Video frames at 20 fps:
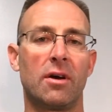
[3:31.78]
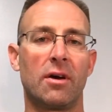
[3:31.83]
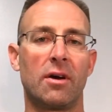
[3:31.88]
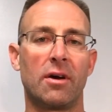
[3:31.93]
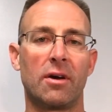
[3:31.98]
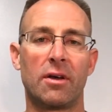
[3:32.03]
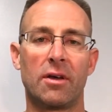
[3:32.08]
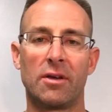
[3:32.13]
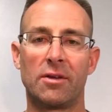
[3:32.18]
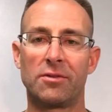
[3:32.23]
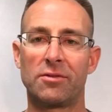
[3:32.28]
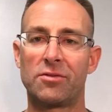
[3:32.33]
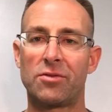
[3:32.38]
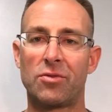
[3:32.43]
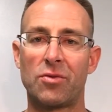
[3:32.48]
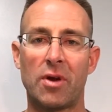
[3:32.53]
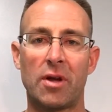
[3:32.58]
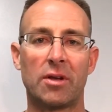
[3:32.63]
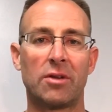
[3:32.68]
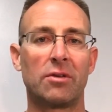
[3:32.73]
against
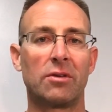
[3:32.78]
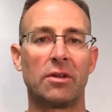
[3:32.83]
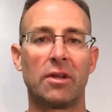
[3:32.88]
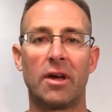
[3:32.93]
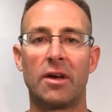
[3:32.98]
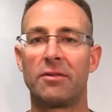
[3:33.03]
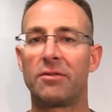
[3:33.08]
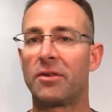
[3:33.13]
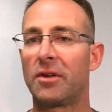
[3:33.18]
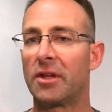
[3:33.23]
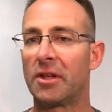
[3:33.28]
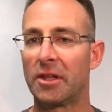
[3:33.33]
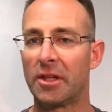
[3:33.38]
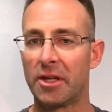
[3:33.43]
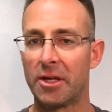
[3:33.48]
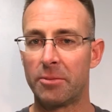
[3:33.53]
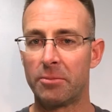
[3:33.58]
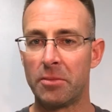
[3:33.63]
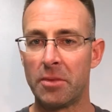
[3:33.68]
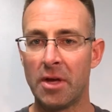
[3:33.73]
threat to life and
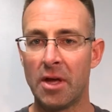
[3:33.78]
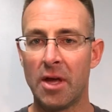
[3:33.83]
limb,